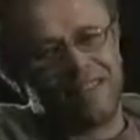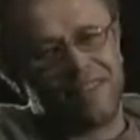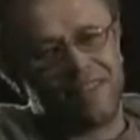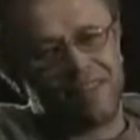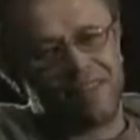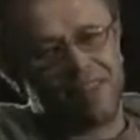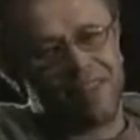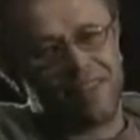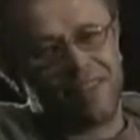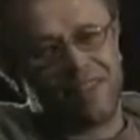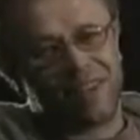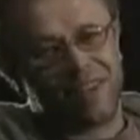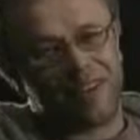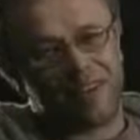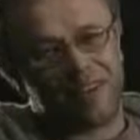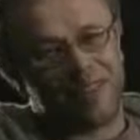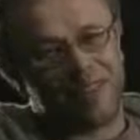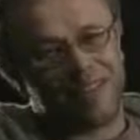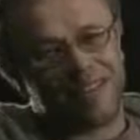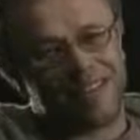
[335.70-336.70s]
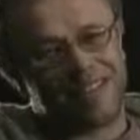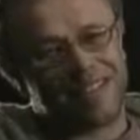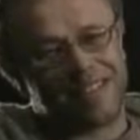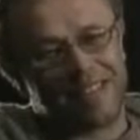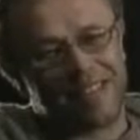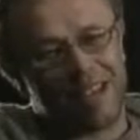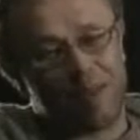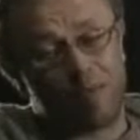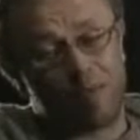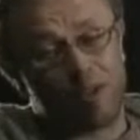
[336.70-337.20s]
to forever elude
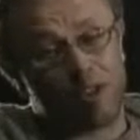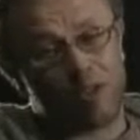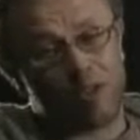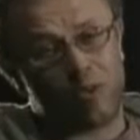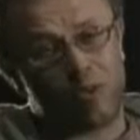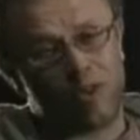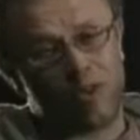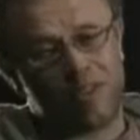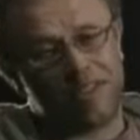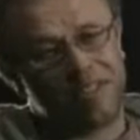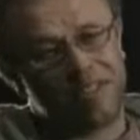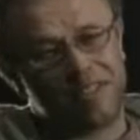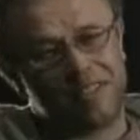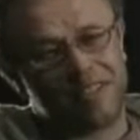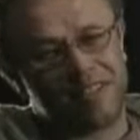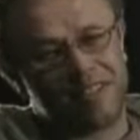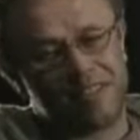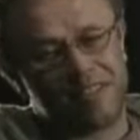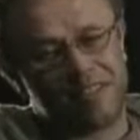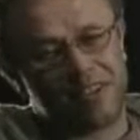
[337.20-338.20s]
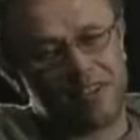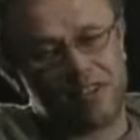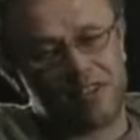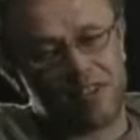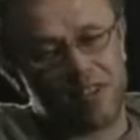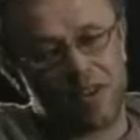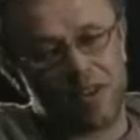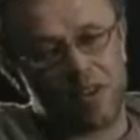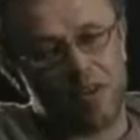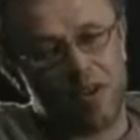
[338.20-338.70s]
us, and which questions are
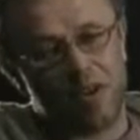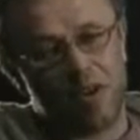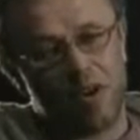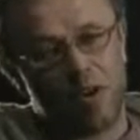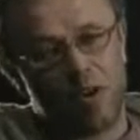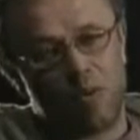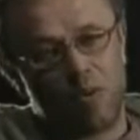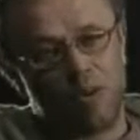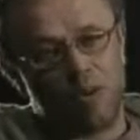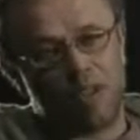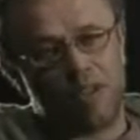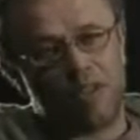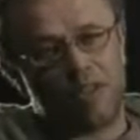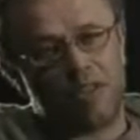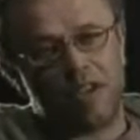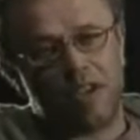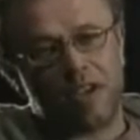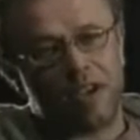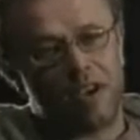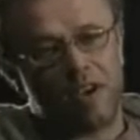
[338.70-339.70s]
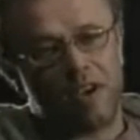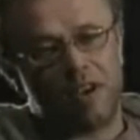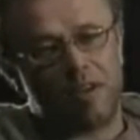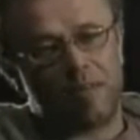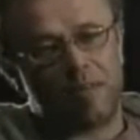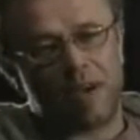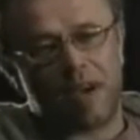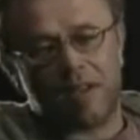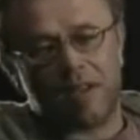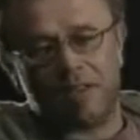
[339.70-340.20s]
such that when you think
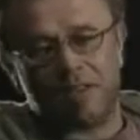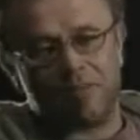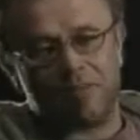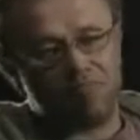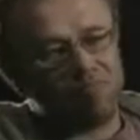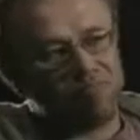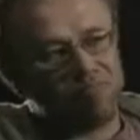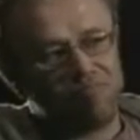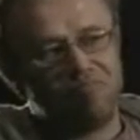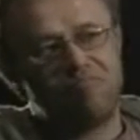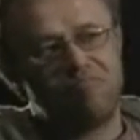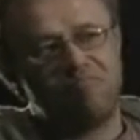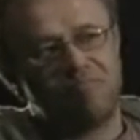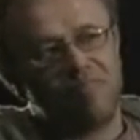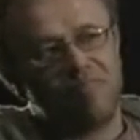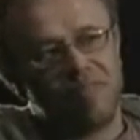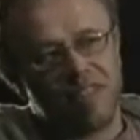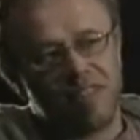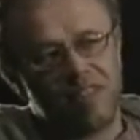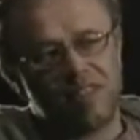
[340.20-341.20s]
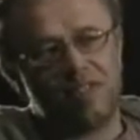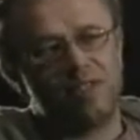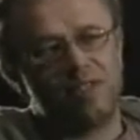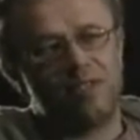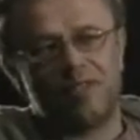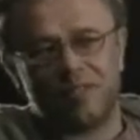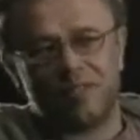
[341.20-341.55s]
hard about them, you